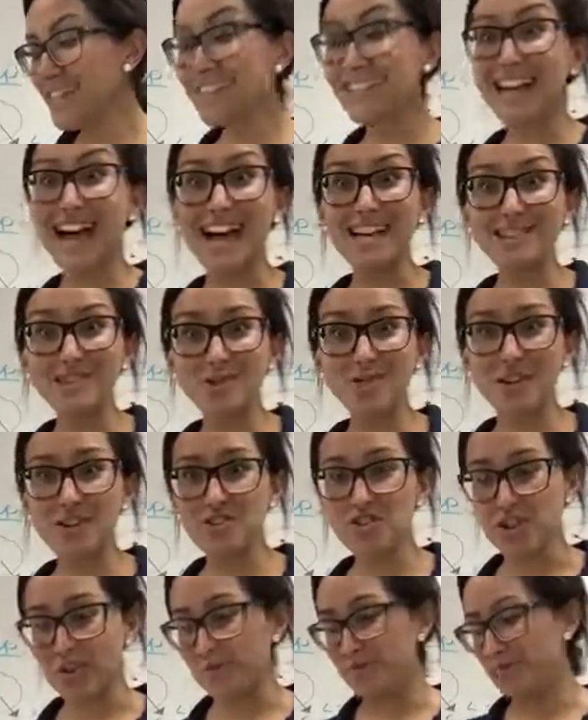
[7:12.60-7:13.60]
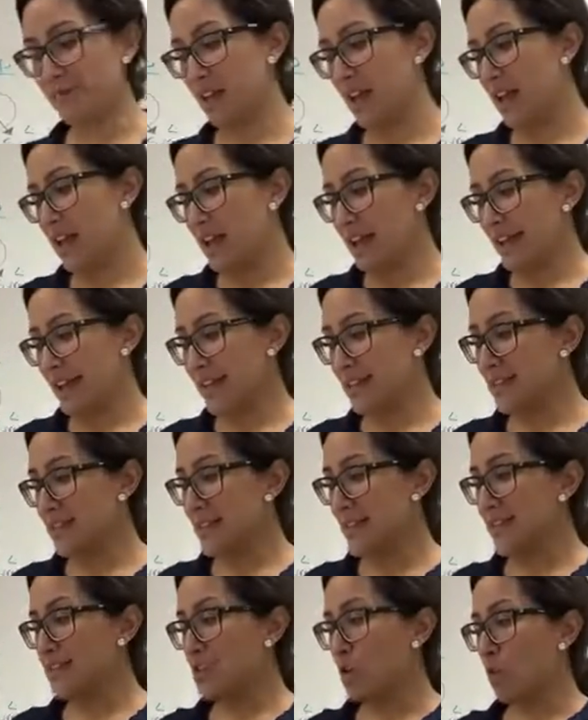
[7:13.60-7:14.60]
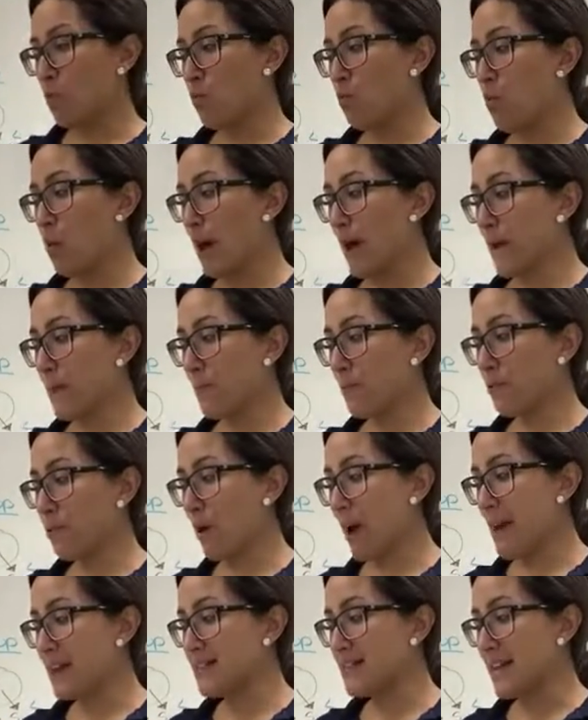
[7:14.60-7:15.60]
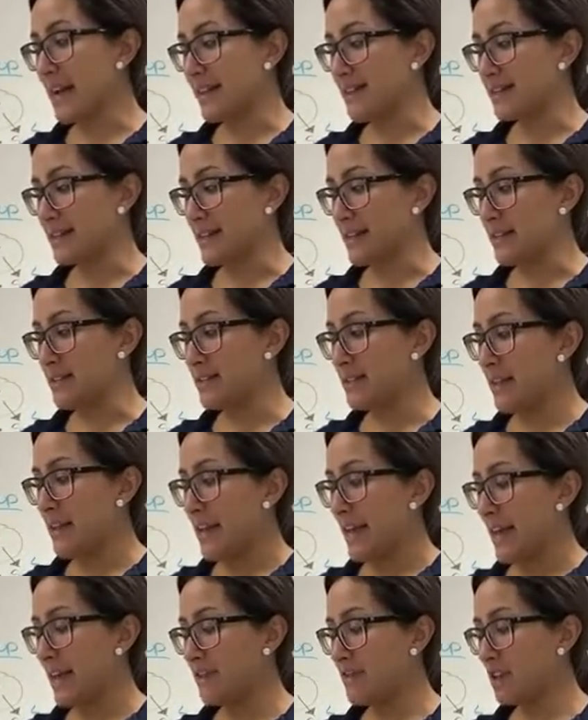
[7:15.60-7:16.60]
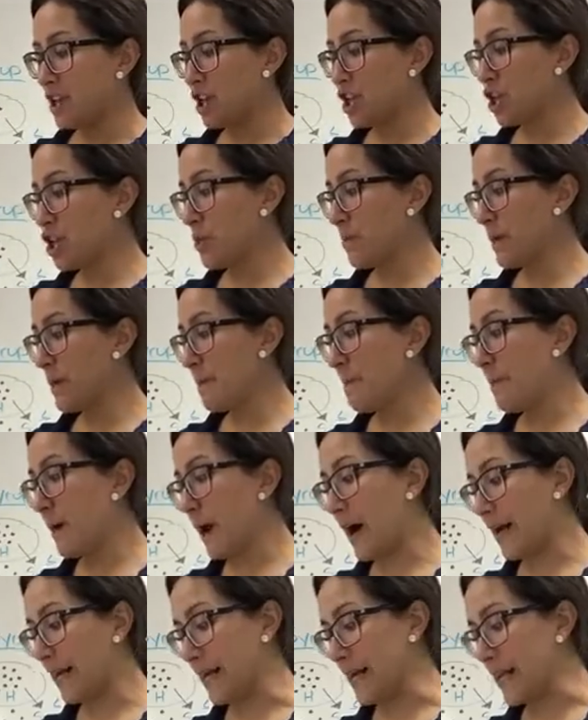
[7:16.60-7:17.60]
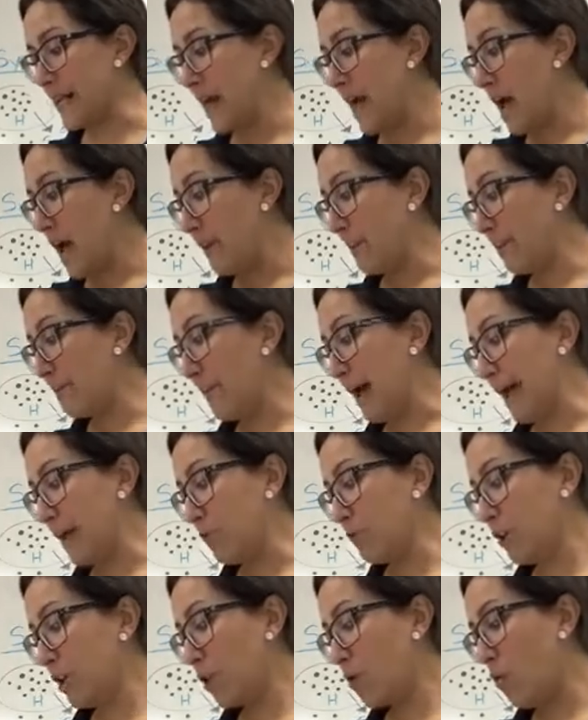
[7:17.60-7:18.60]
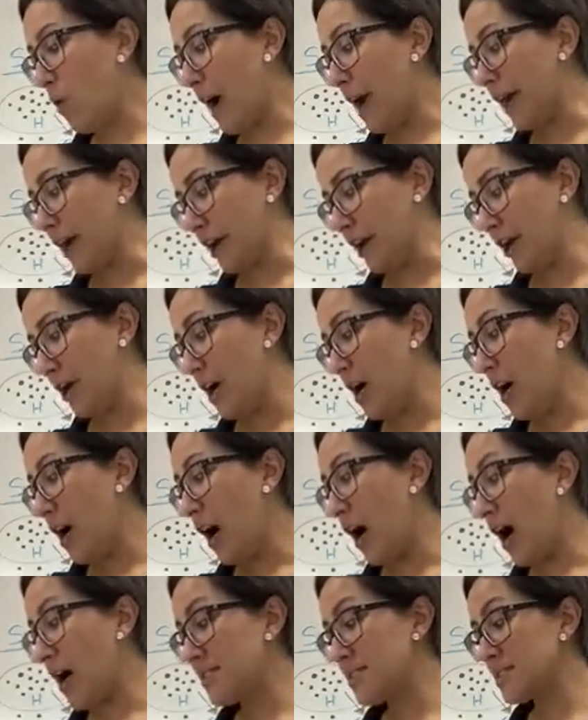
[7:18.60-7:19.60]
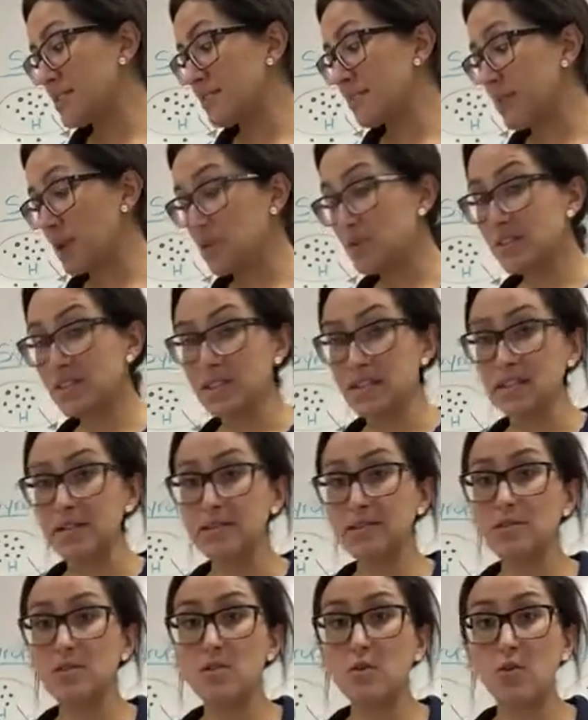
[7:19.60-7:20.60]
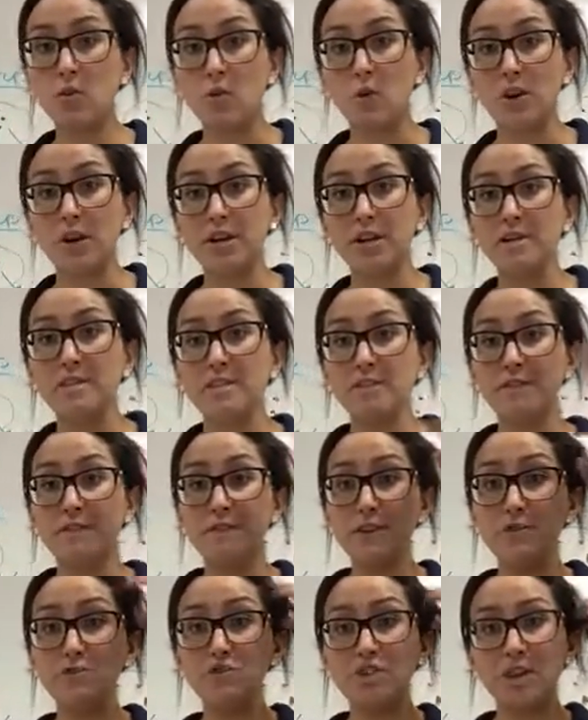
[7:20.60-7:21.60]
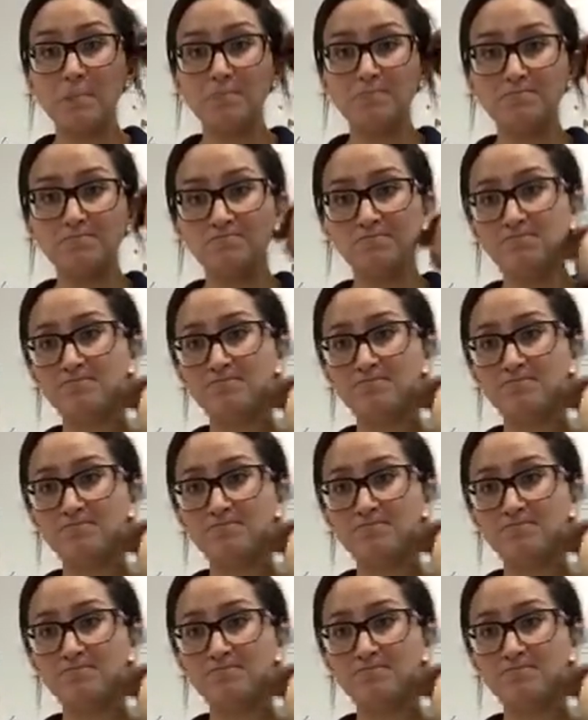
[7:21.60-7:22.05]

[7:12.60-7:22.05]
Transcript: Last question. It says, what processes in the human body might require osmosis or diffusion?